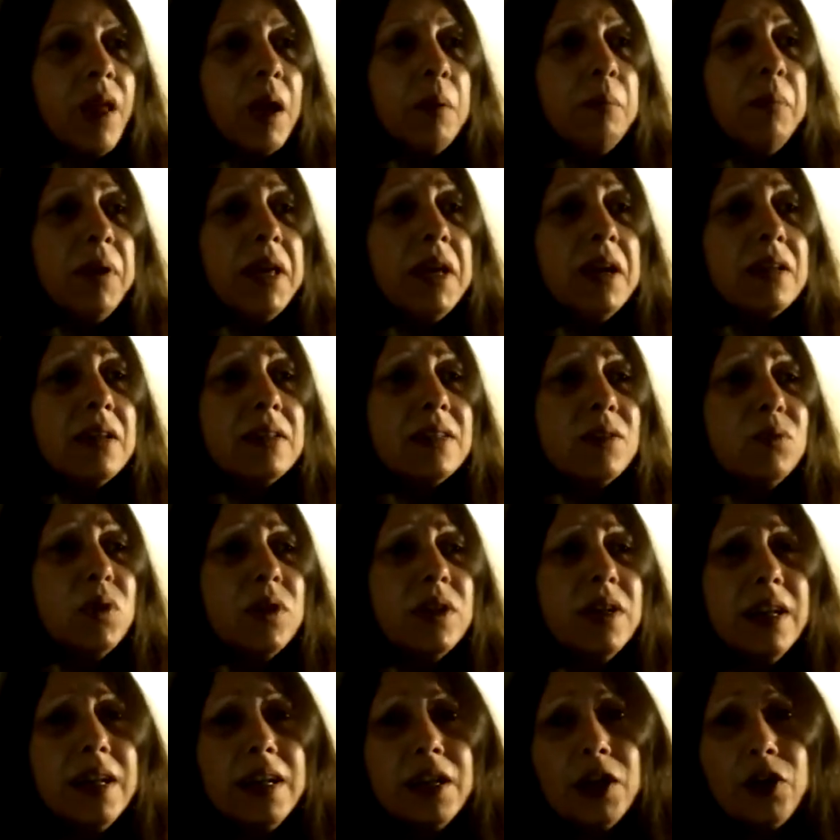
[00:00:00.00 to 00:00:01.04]
because it
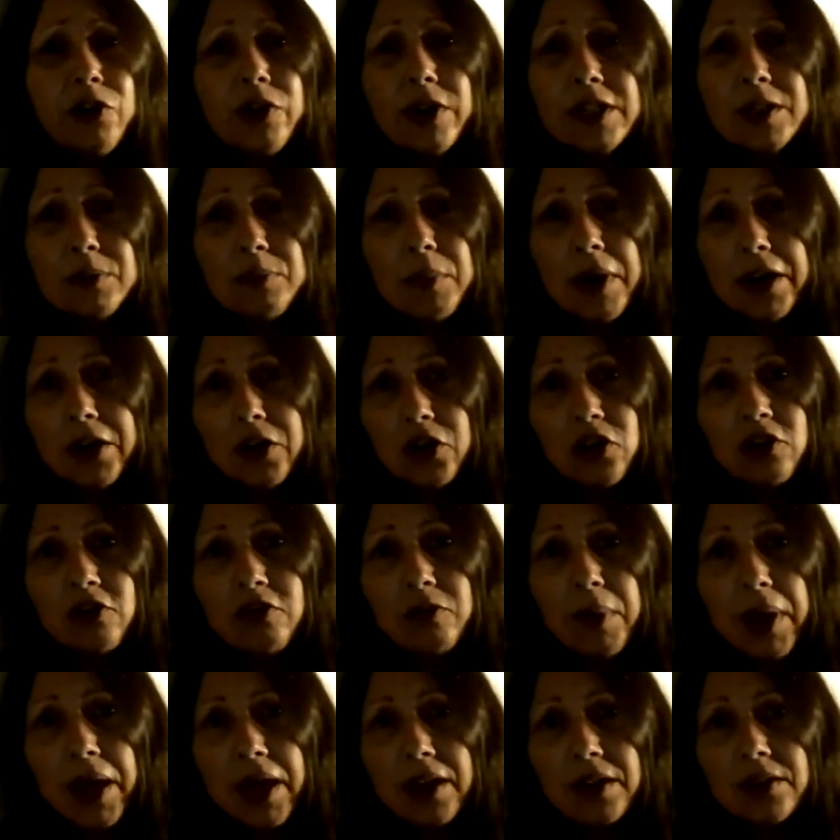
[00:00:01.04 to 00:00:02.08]
would increase my nerve
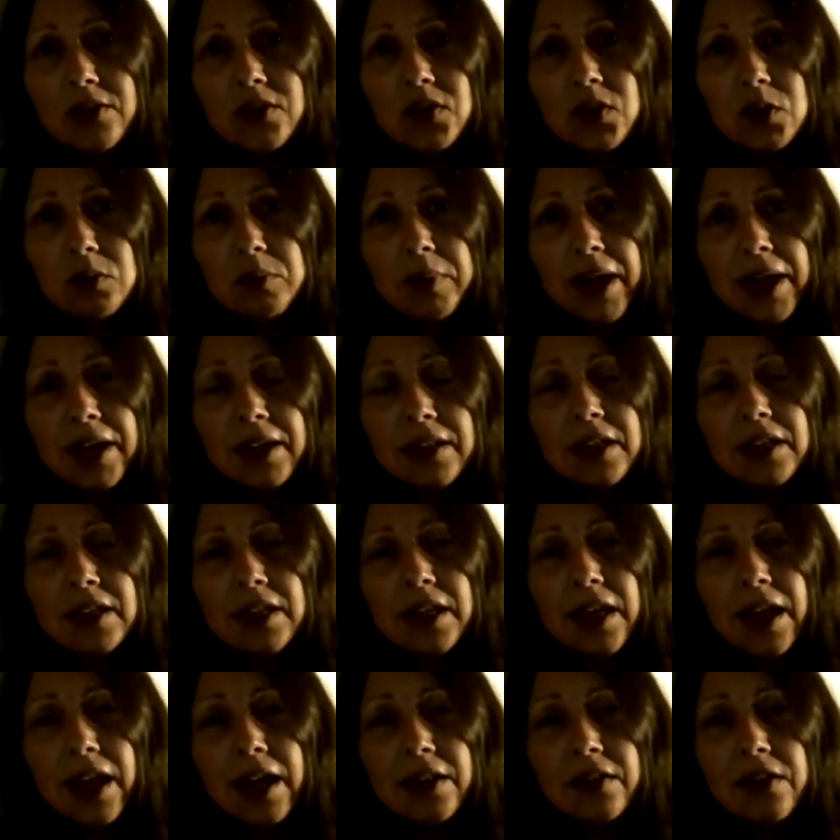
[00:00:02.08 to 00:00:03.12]
pain so
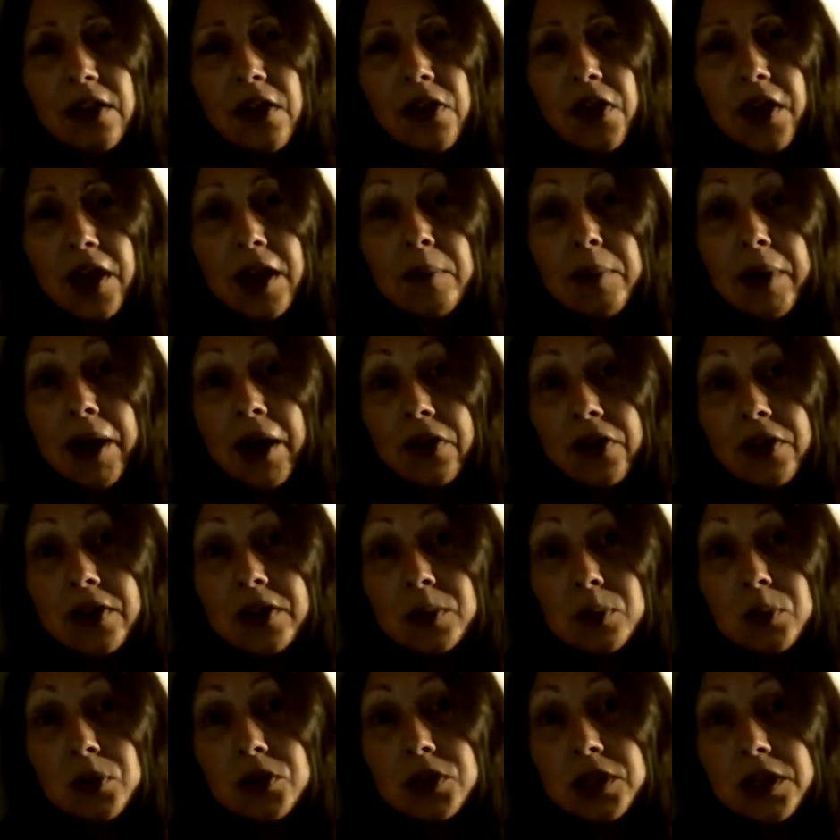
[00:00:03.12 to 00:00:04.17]
badly. And the thing about
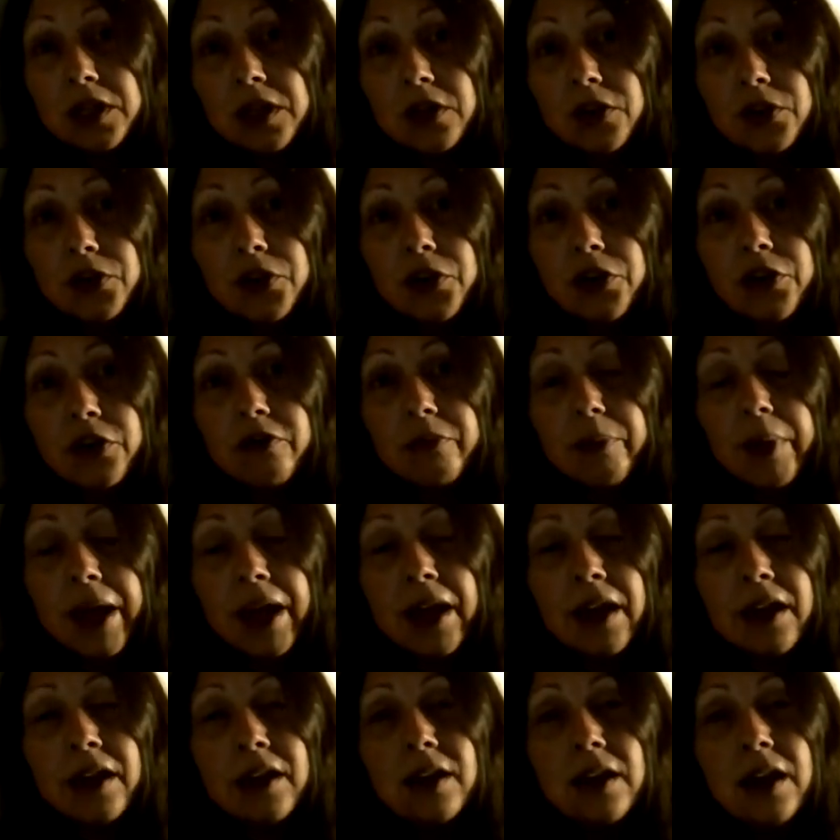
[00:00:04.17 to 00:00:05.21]
this particular nerve
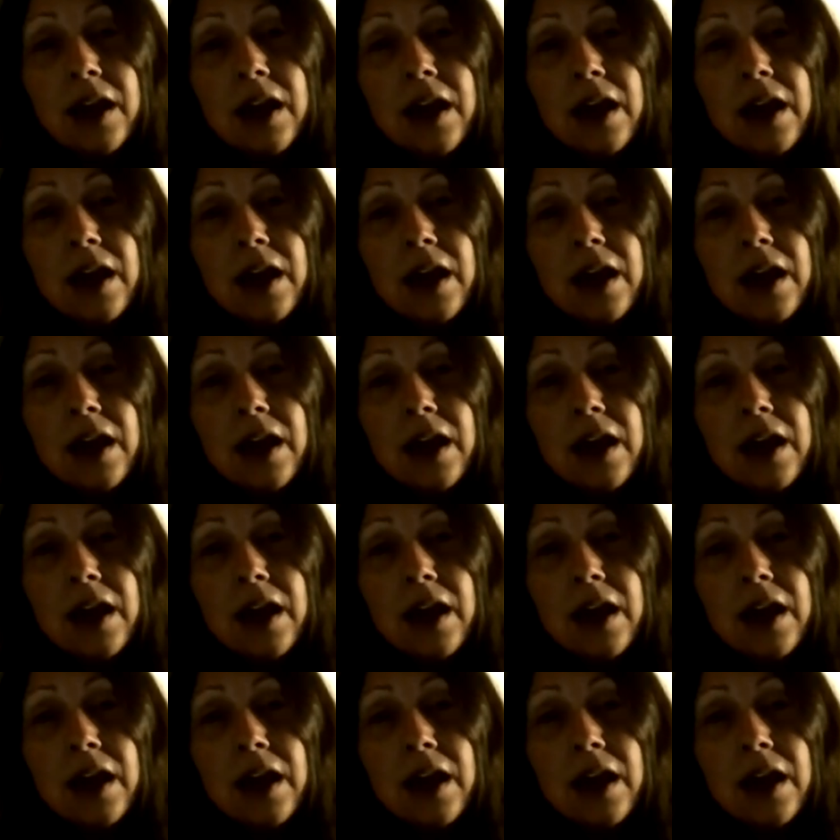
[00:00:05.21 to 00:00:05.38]
pain